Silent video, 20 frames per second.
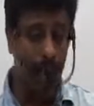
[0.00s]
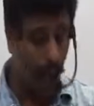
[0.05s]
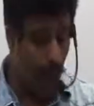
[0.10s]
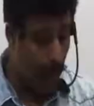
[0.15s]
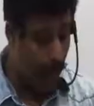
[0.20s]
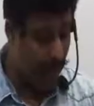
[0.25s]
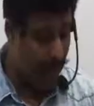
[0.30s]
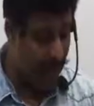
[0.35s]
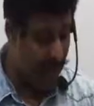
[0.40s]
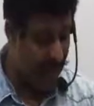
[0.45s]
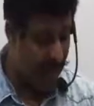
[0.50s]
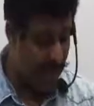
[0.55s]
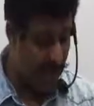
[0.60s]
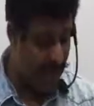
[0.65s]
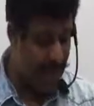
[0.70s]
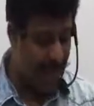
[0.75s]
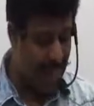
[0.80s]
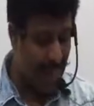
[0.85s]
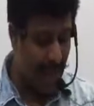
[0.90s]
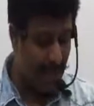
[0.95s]
obtained
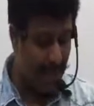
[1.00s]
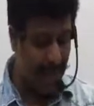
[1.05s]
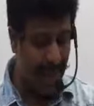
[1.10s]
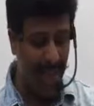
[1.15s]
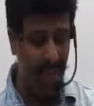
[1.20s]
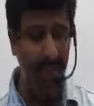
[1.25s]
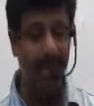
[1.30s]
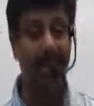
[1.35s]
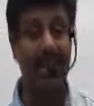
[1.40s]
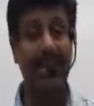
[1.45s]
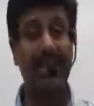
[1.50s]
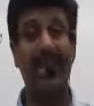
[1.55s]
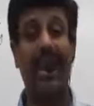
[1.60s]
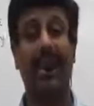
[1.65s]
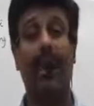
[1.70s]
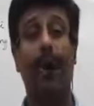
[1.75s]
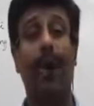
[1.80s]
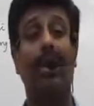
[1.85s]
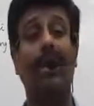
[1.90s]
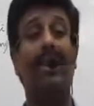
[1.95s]
from sample units
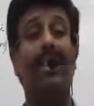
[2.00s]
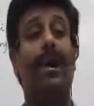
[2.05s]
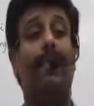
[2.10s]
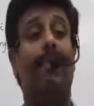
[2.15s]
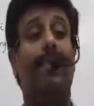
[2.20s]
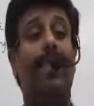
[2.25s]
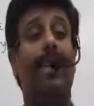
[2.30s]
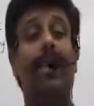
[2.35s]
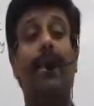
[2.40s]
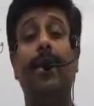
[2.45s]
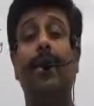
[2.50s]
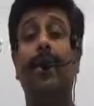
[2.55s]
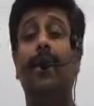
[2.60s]
are called sample